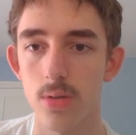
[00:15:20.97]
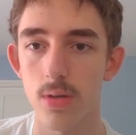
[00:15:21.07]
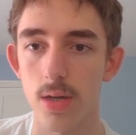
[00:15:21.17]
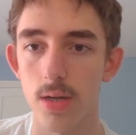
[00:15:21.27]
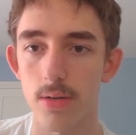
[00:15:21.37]

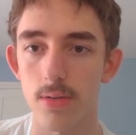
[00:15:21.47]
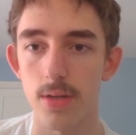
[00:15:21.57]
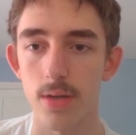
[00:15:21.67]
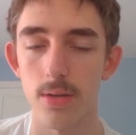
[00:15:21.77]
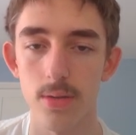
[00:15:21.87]
I don't really
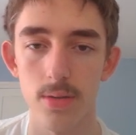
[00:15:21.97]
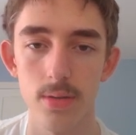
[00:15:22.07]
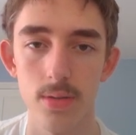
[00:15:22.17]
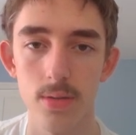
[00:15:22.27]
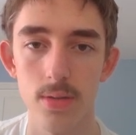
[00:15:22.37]
know.
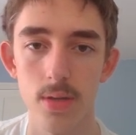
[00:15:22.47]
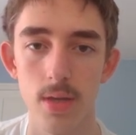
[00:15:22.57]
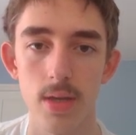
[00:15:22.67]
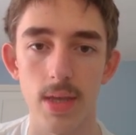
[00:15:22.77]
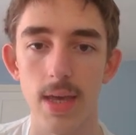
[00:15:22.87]

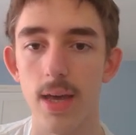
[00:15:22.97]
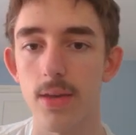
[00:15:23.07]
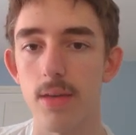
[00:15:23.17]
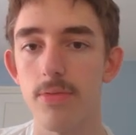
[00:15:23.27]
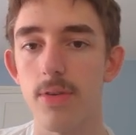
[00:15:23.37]
Yeah,
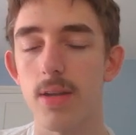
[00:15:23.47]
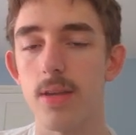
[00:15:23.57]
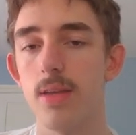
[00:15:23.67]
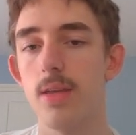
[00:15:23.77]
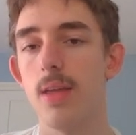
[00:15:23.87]
okay, fine.
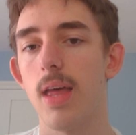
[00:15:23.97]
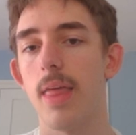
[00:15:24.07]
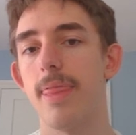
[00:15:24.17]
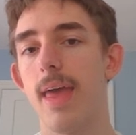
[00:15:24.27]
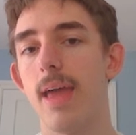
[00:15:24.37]

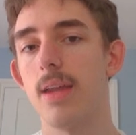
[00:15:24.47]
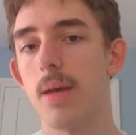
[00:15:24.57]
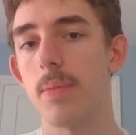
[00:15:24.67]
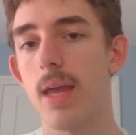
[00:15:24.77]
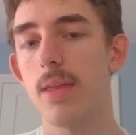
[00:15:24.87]
And then
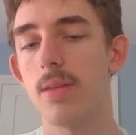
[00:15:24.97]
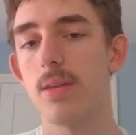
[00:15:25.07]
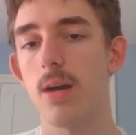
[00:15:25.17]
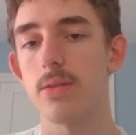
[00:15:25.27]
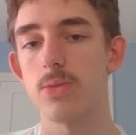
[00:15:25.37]
I'm getting the
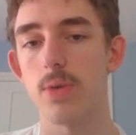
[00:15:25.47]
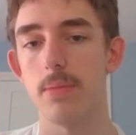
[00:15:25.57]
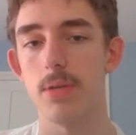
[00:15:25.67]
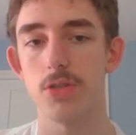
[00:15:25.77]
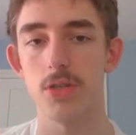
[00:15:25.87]
dark
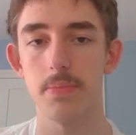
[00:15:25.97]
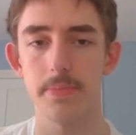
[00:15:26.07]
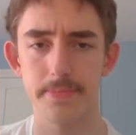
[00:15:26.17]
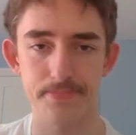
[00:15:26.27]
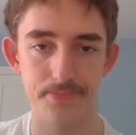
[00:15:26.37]
squared bishop,
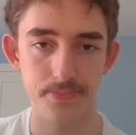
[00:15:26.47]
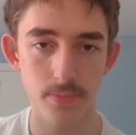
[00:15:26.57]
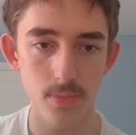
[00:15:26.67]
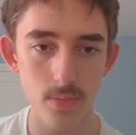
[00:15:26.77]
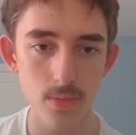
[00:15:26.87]

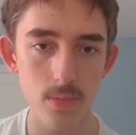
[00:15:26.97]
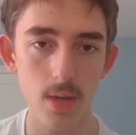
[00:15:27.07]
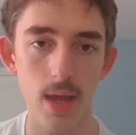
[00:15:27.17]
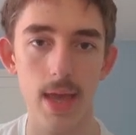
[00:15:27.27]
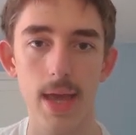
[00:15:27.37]

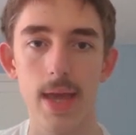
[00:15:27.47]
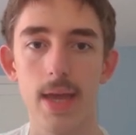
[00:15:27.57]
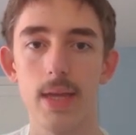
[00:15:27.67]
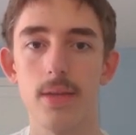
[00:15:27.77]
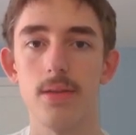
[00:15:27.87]

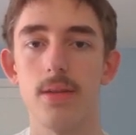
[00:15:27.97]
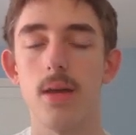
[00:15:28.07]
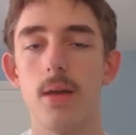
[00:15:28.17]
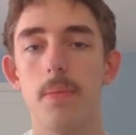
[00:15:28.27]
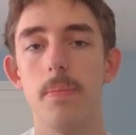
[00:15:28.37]
and
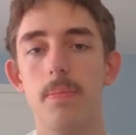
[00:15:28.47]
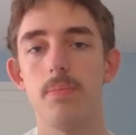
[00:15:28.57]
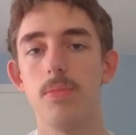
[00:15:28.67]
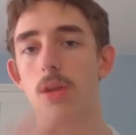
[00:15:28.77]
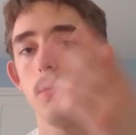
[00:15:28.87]

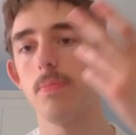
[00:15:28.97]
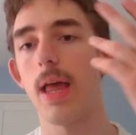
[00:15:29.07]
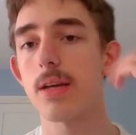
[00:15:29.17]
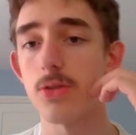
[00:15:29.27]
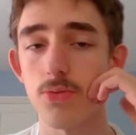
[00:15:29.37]
you know,
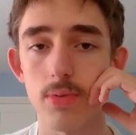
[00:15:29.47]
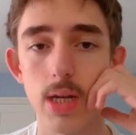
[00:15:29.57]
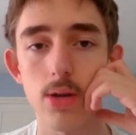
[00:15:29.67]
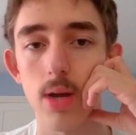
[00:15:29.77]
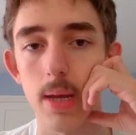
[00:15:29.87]
black's just
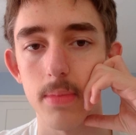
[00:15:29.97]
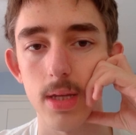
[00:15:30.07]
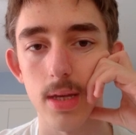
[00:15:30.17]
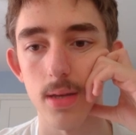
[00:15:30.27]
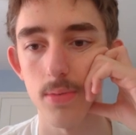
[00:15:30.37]
really cramped
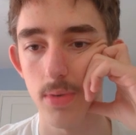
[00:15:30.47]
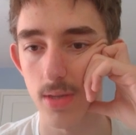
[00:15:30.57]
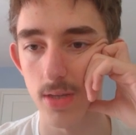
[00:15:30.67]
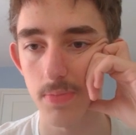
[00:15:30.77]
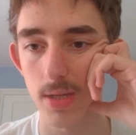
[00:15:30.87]
here with
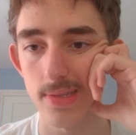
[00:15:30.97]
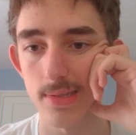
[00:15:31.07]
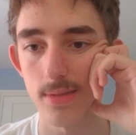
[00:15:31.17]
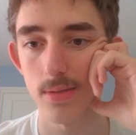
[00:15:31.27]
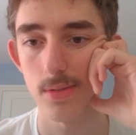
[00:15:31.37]
these
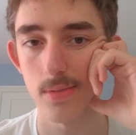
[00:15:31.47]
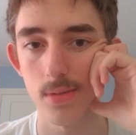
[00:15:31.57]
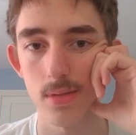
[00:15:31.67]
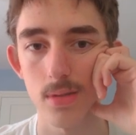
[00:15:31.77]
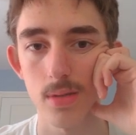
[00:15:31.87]
pieces.
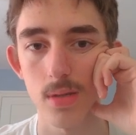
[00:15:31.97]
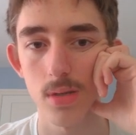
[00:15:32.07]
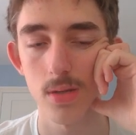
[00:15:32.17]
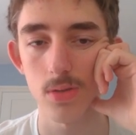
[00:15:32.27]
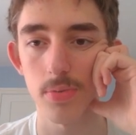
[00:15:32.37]

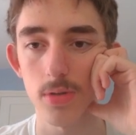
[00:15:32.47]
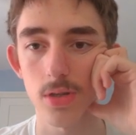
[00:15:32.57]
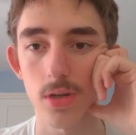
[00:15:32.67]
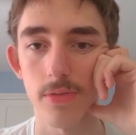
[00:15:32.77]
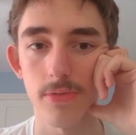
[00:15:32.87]
So I probably
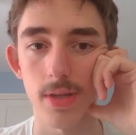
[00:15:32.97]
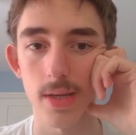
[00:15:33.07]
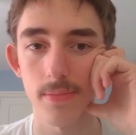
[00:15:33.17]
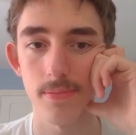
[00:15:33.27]
should have gone for that.